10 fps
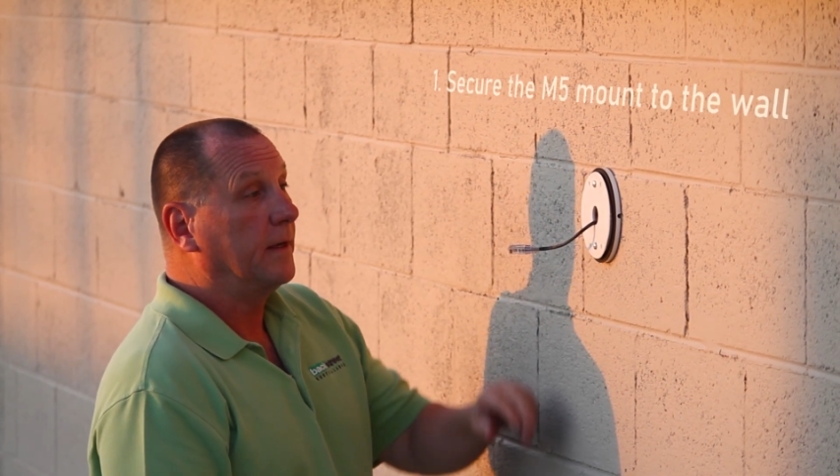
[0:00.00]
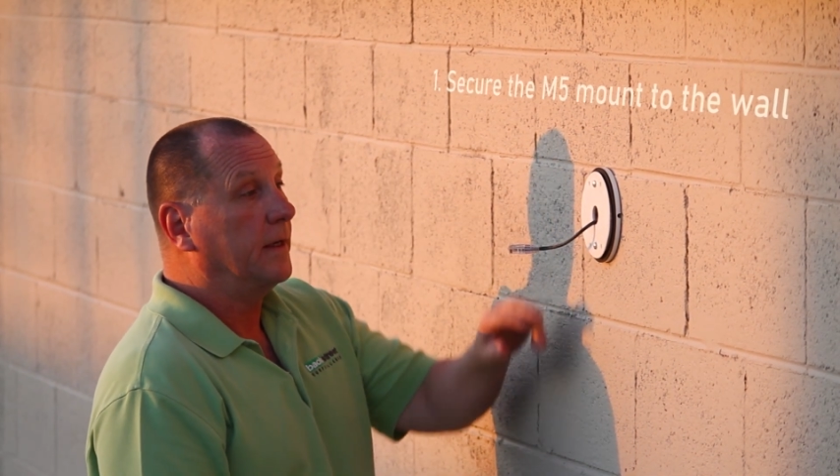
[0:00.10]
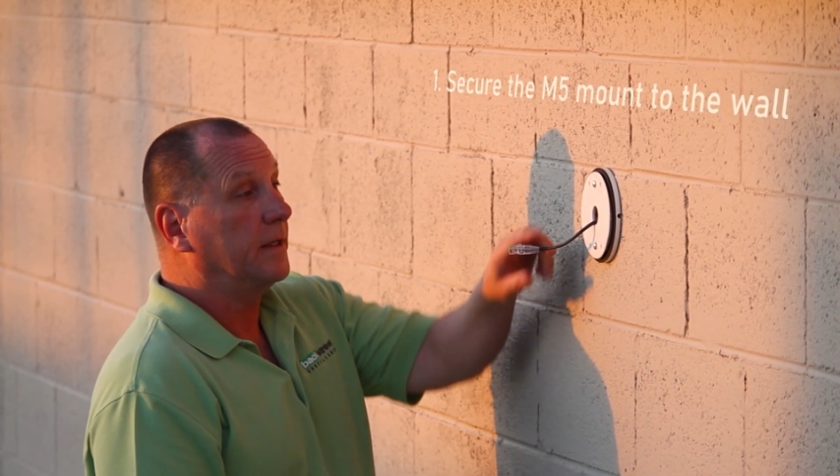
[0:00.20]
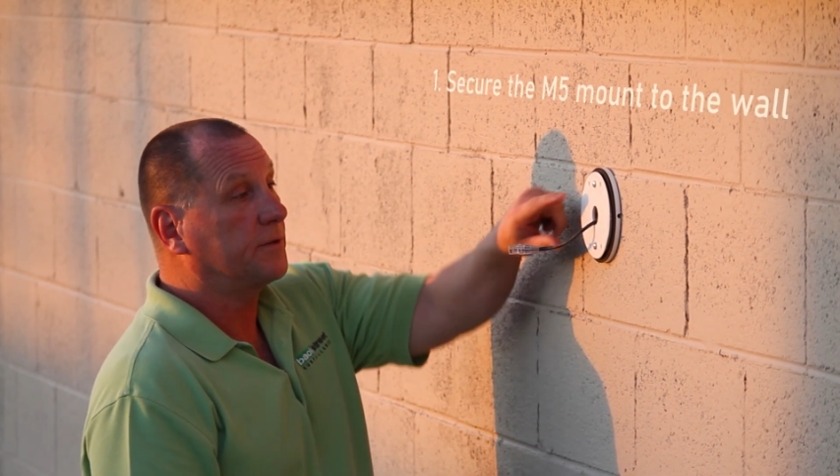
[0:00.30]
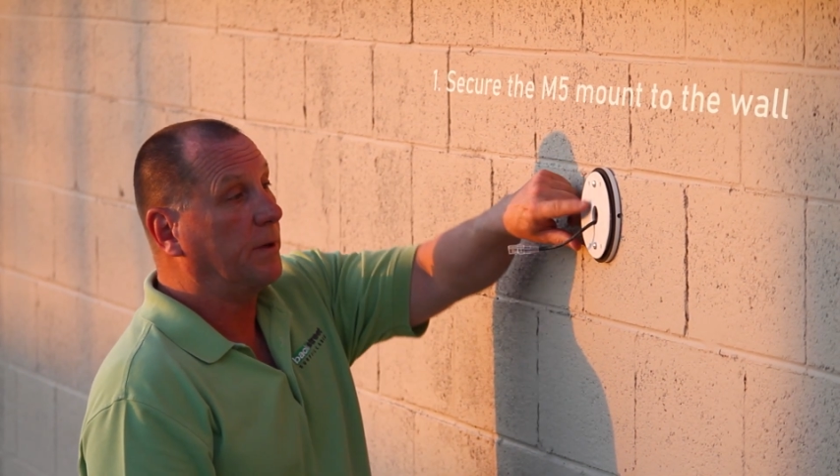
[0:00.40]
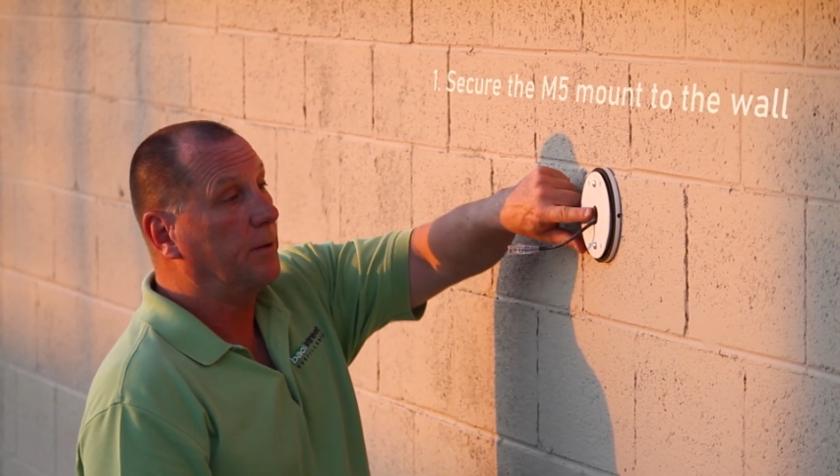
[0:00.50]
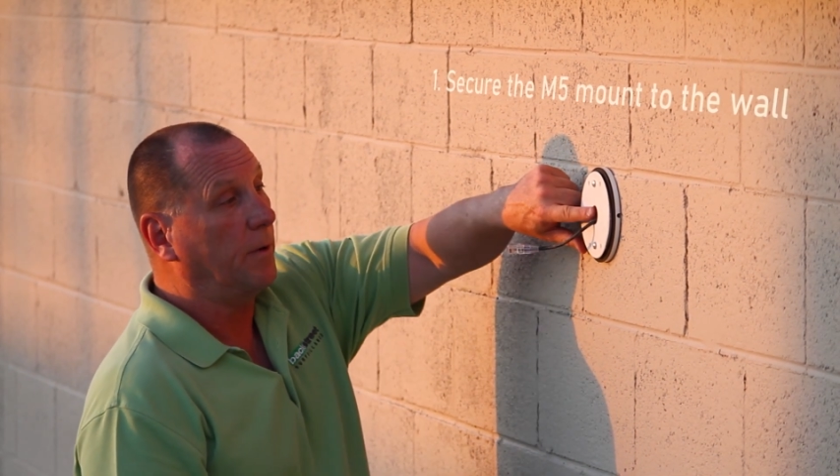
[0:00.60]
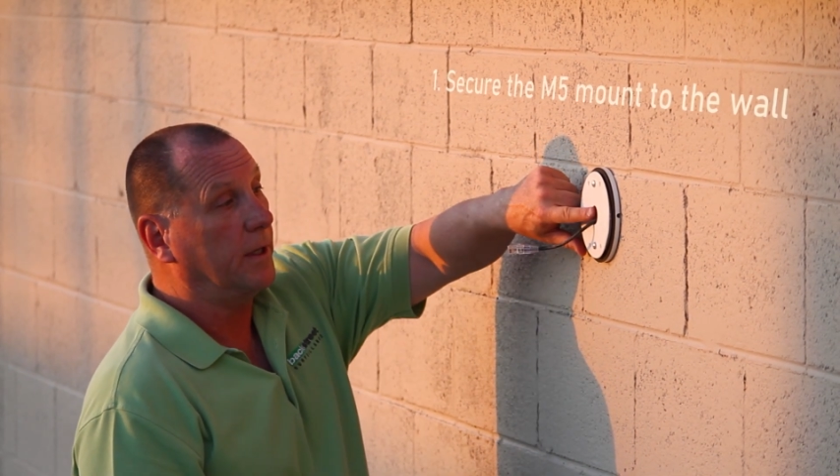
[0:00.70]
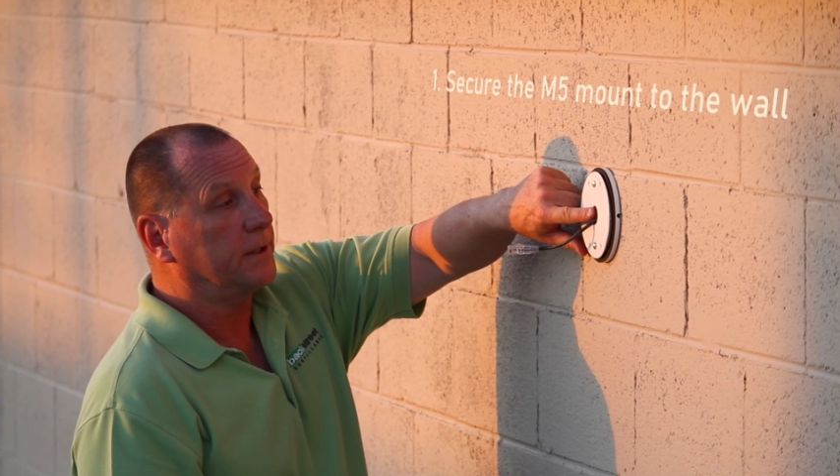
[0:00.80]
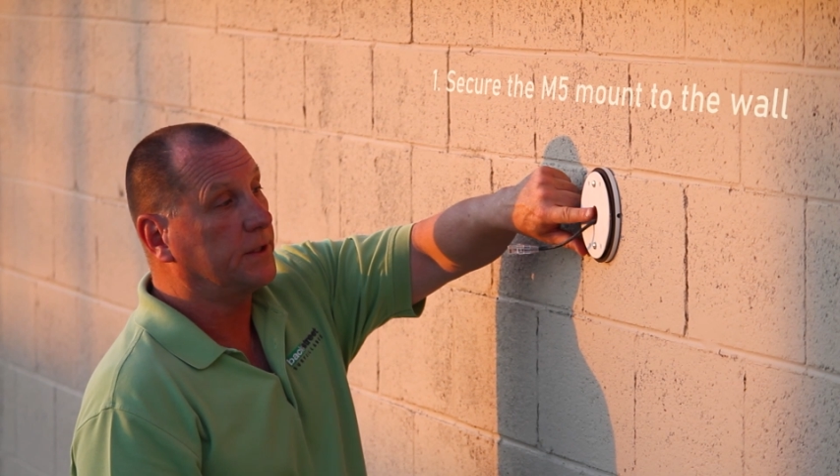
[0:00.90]
is we
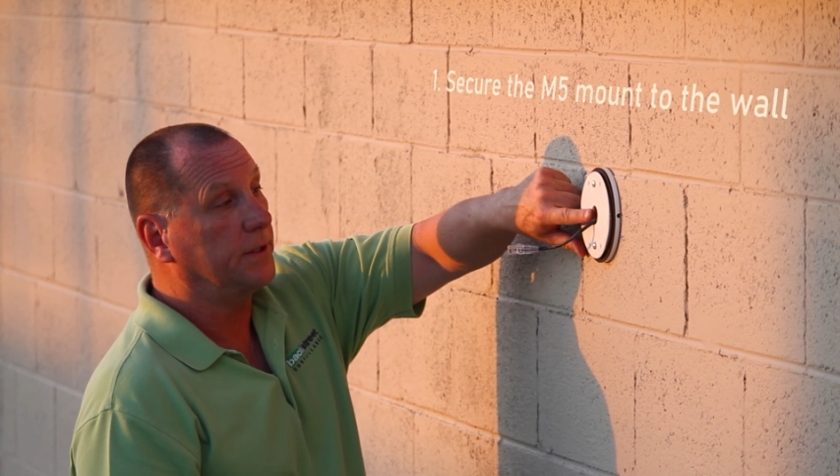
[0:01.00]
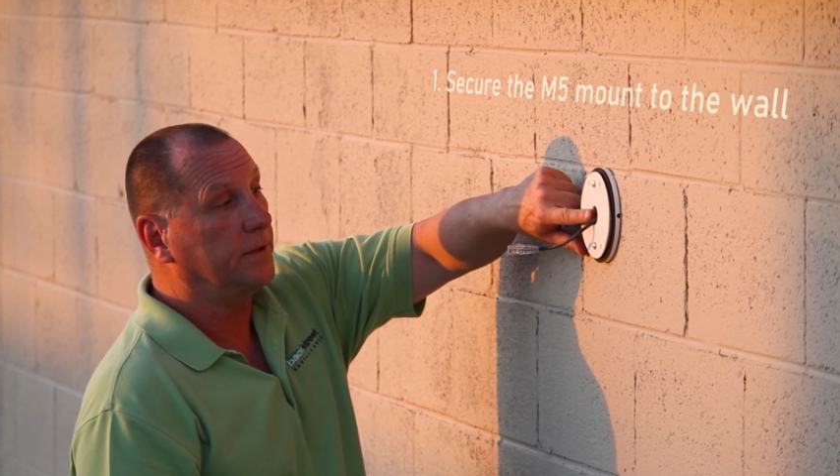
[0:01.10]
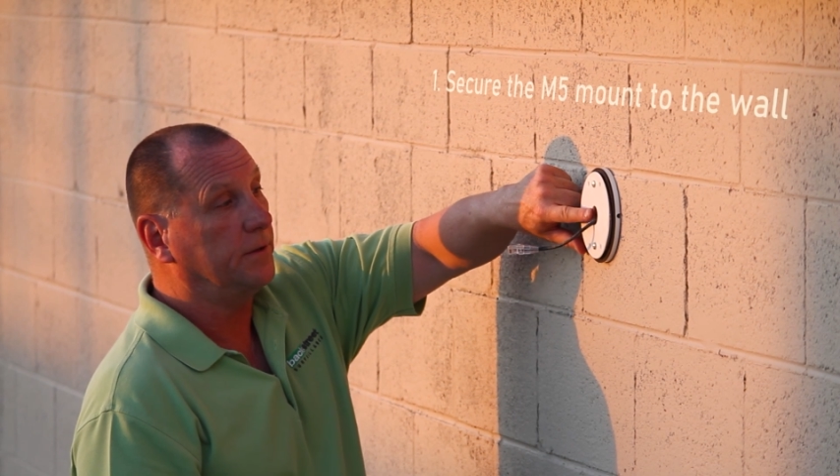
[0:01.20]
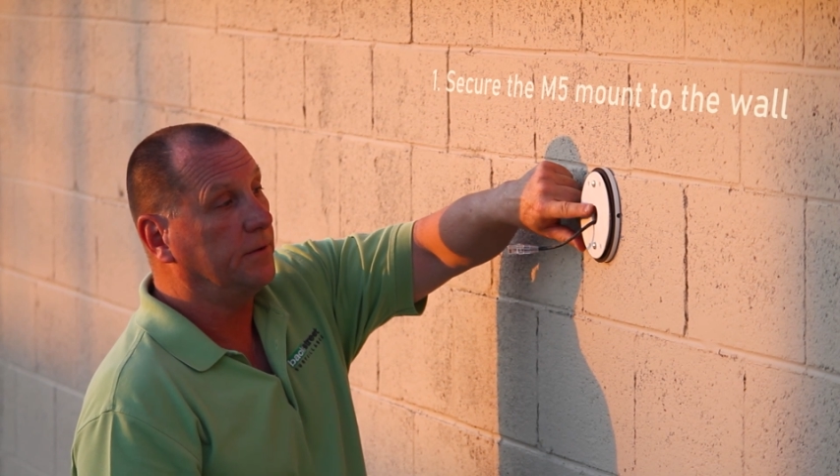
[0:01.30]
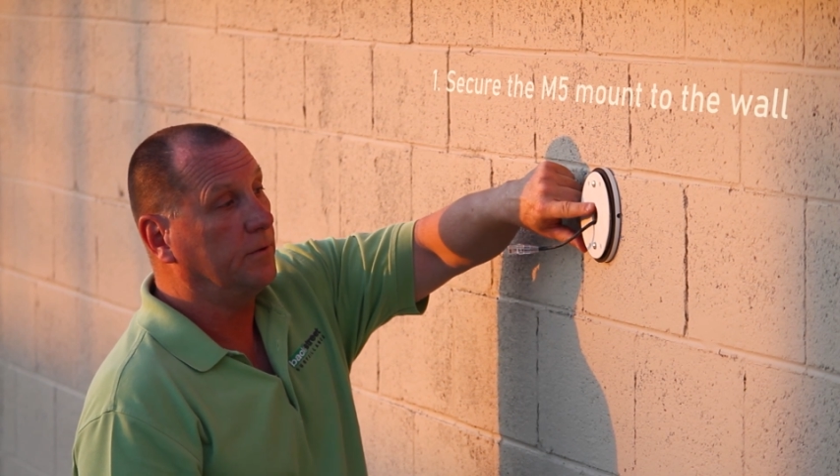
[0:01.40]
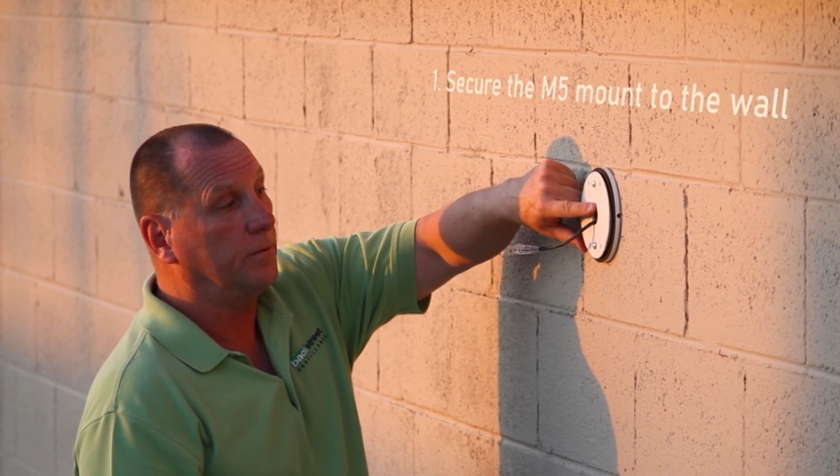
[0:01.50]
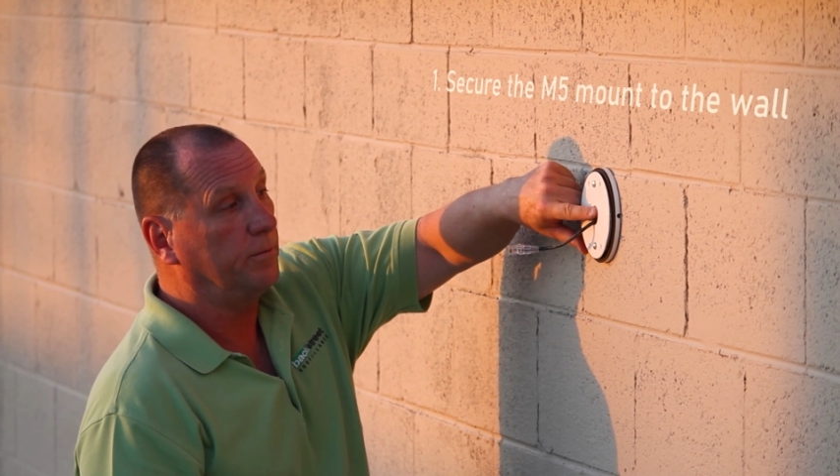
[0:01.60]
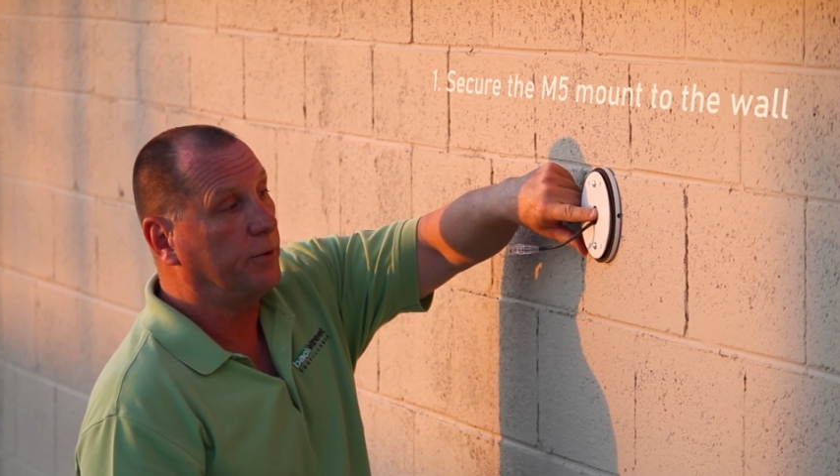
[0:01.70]
want to